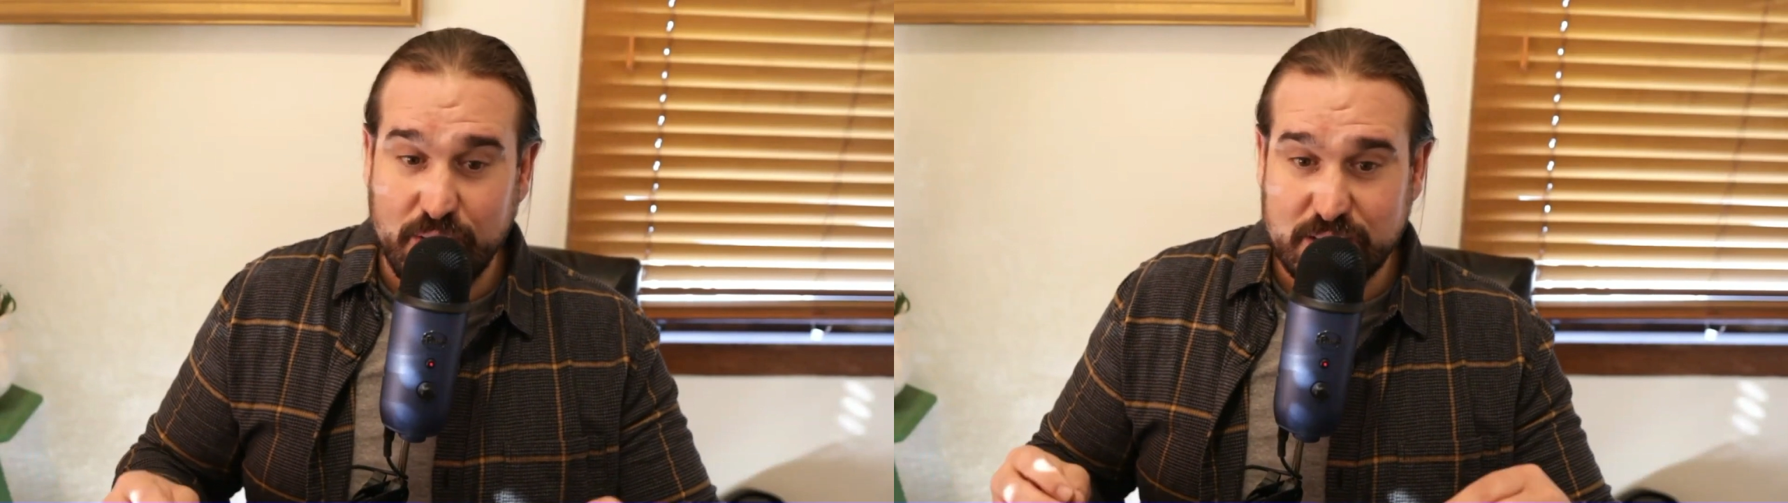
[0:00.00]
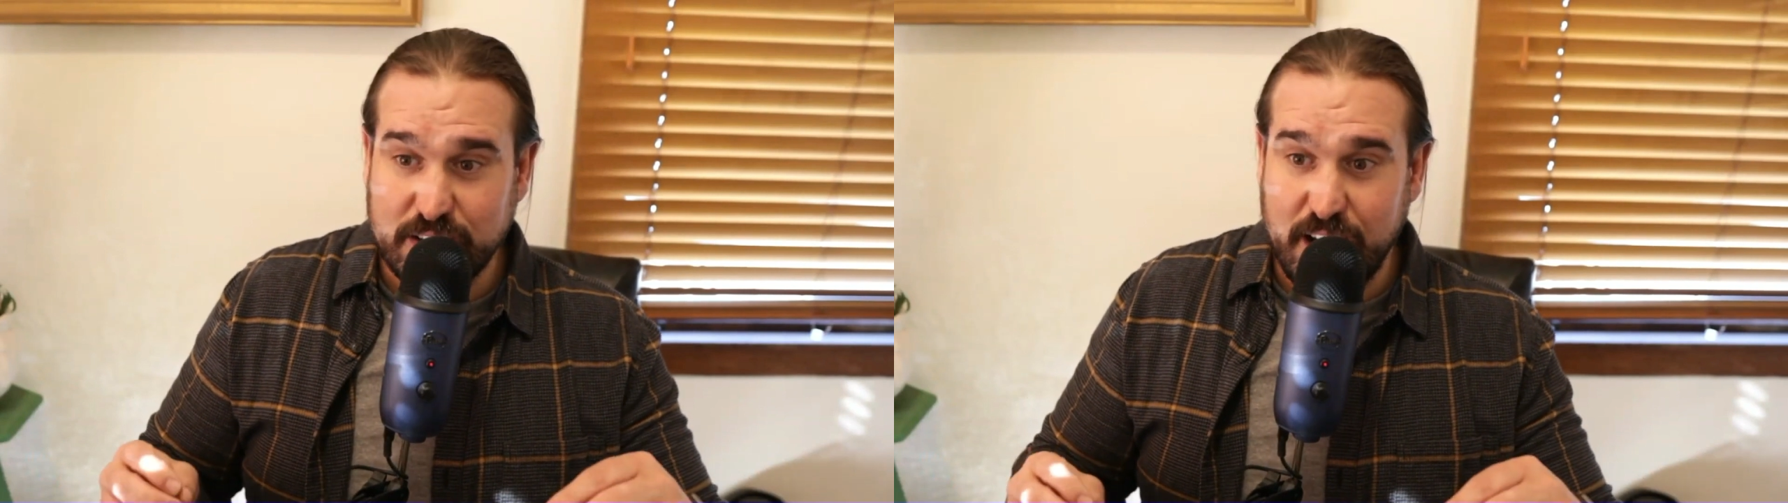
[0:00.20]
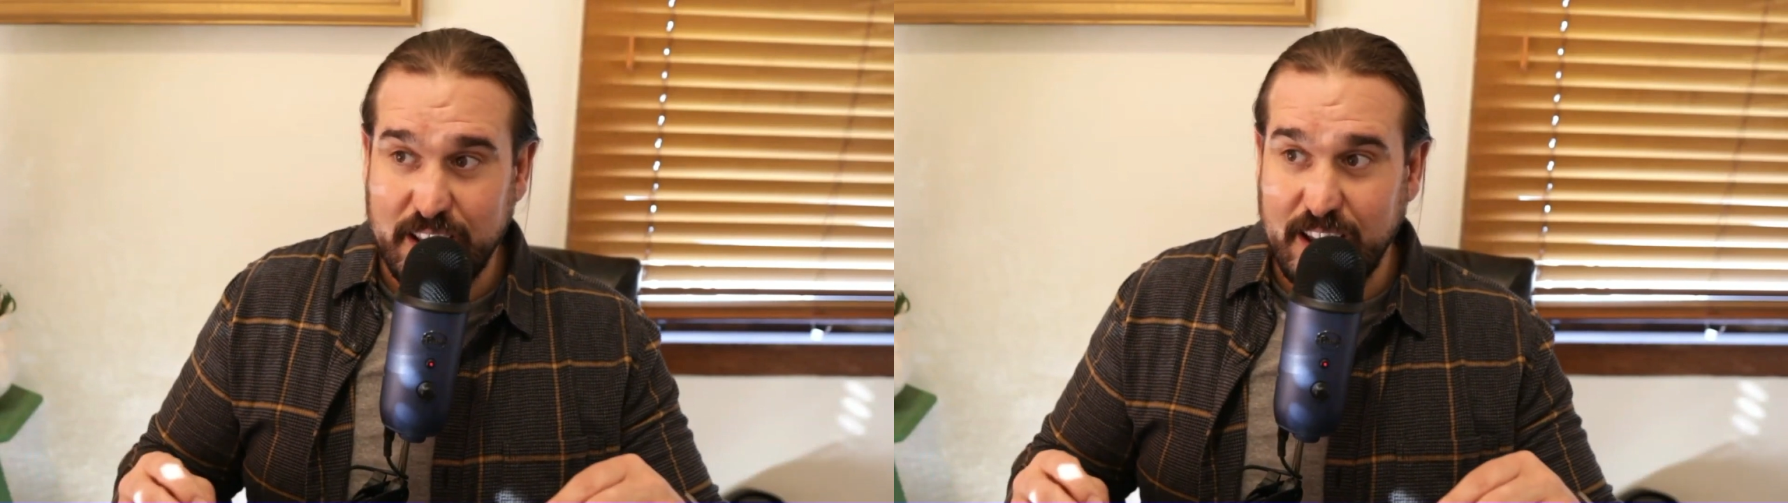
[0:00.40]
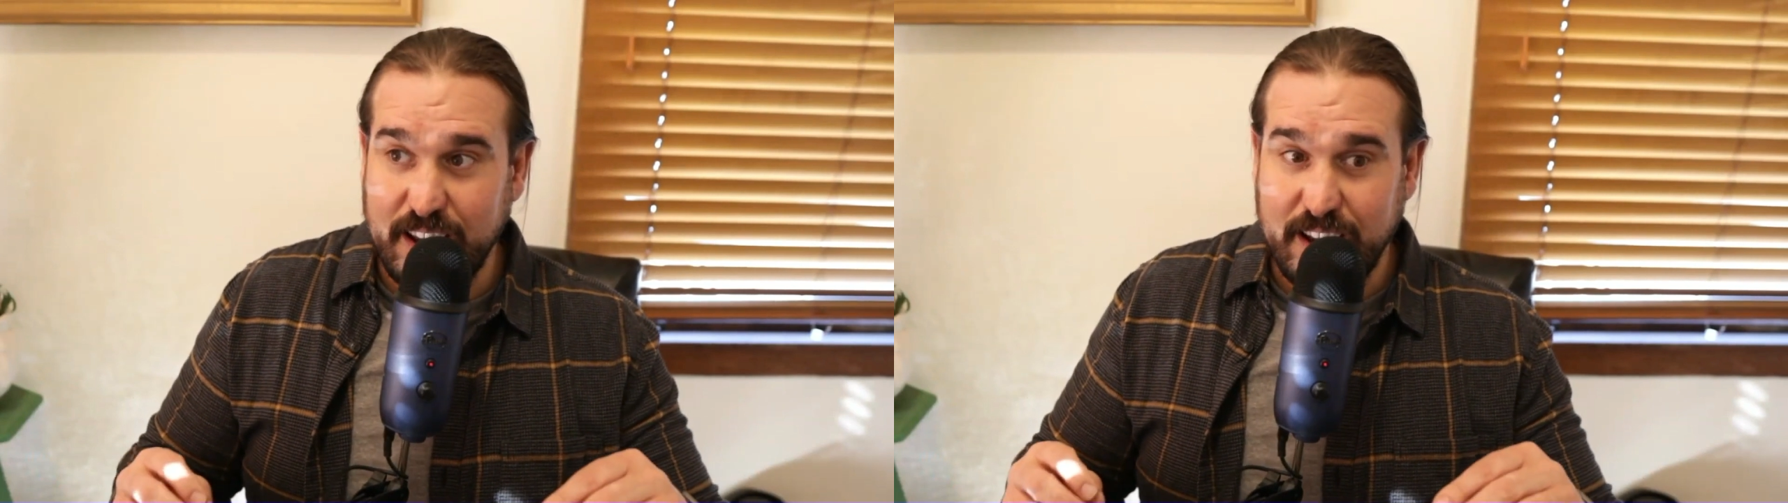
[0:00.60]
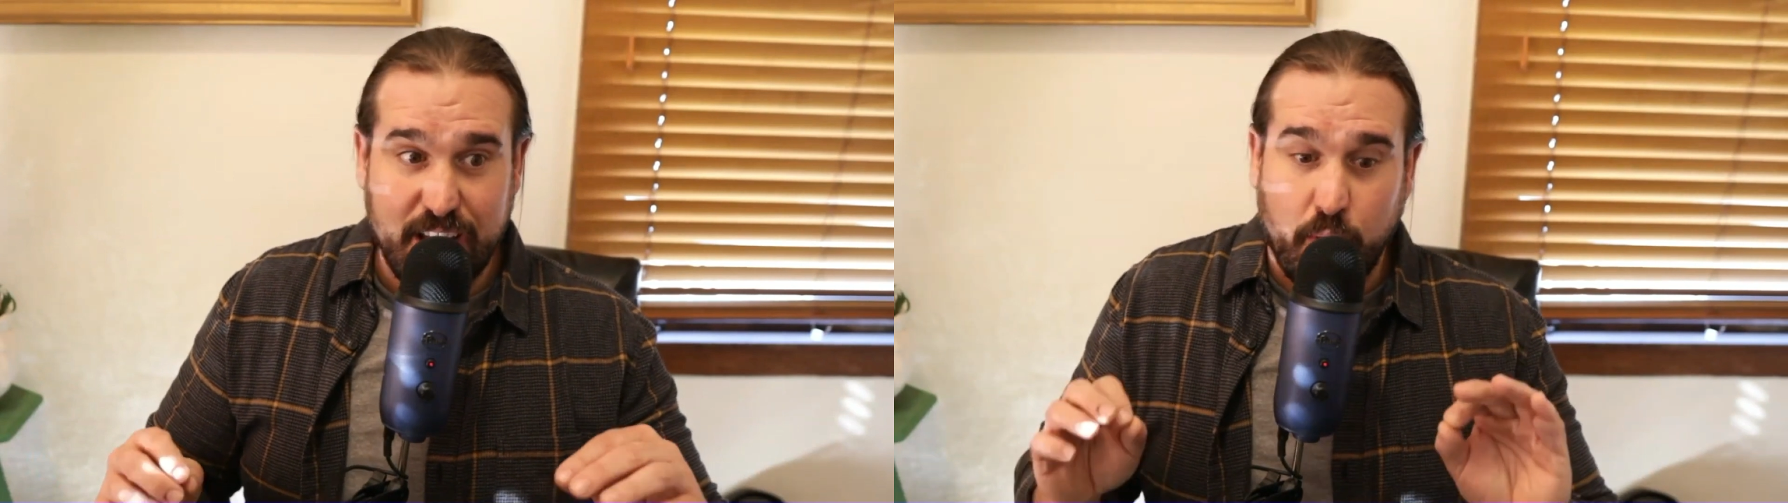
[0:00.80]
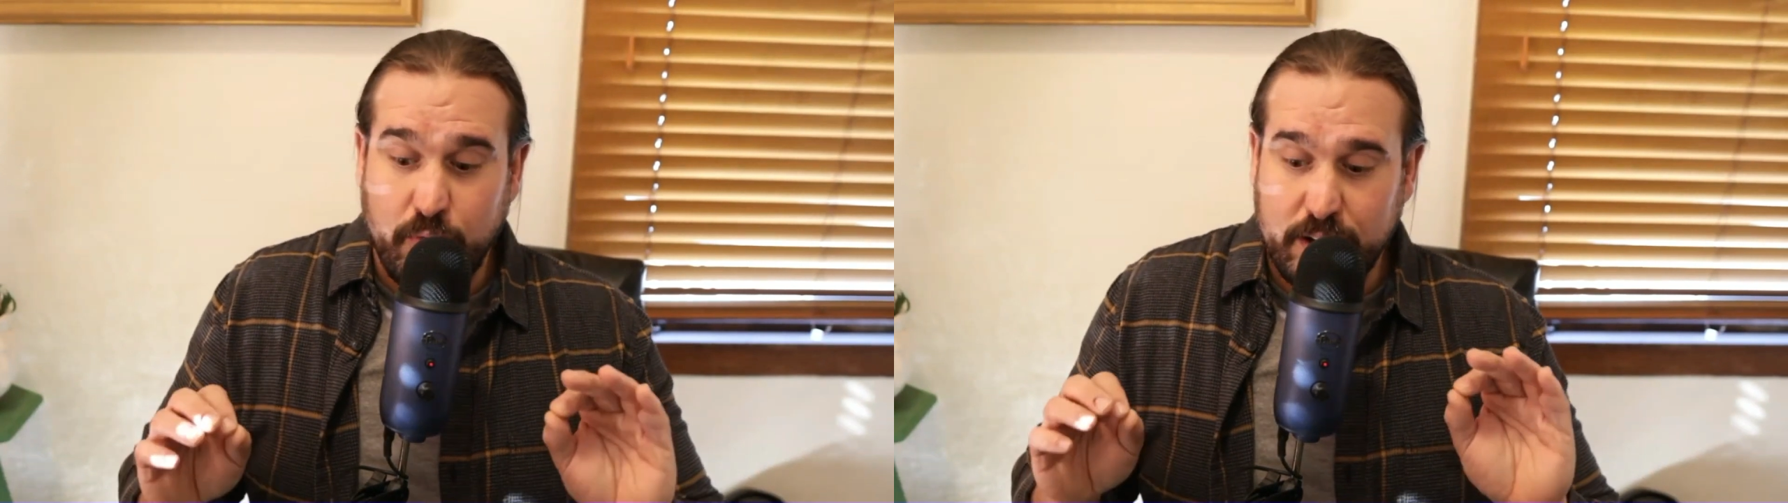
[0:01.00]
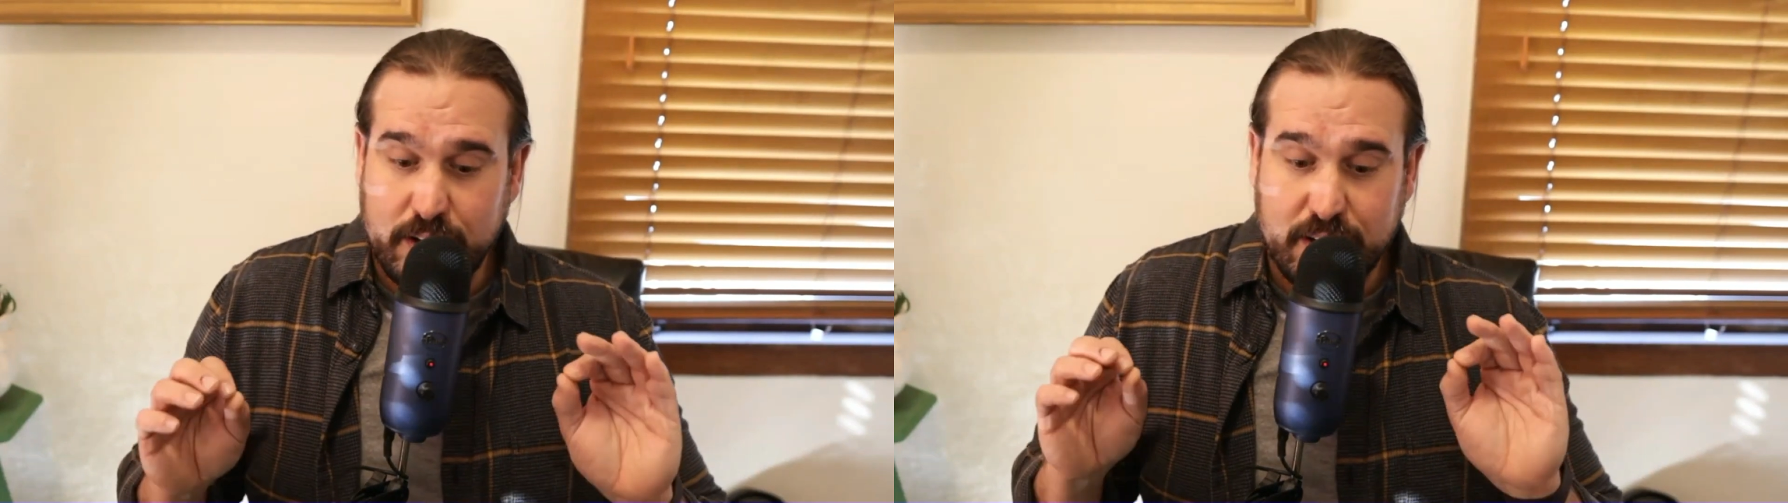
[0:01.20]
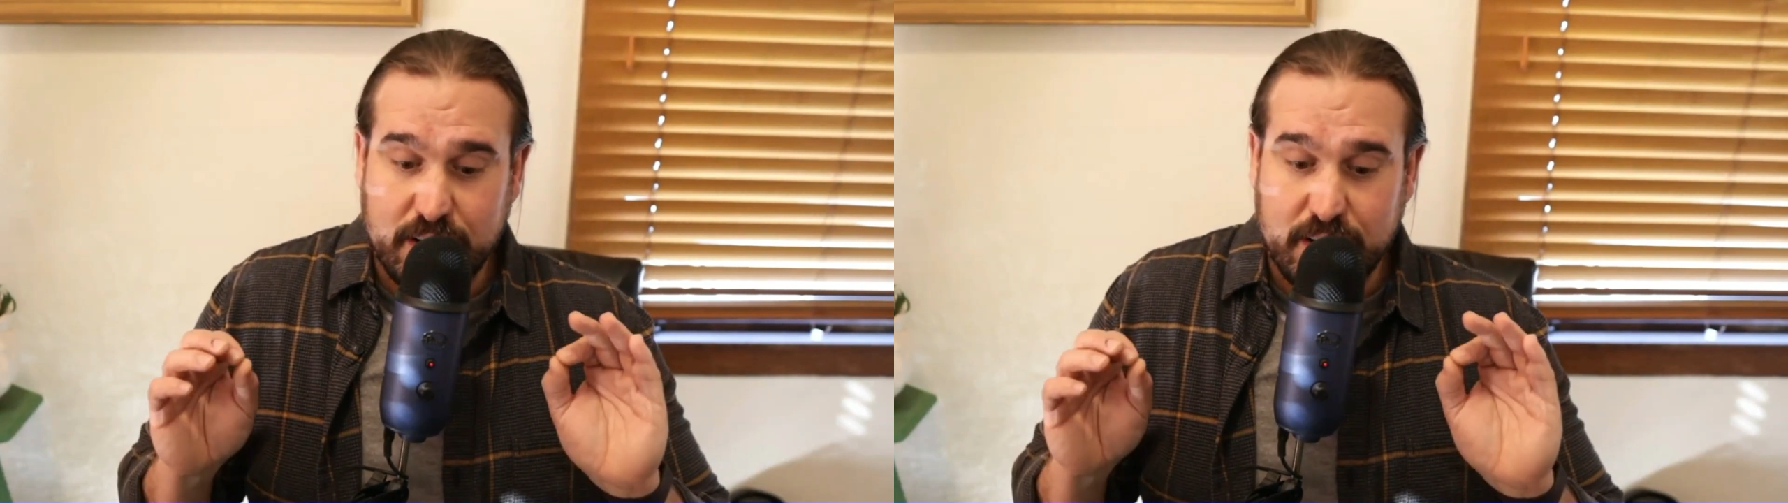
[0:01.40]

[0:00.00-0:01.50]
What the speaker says: it's not a perfect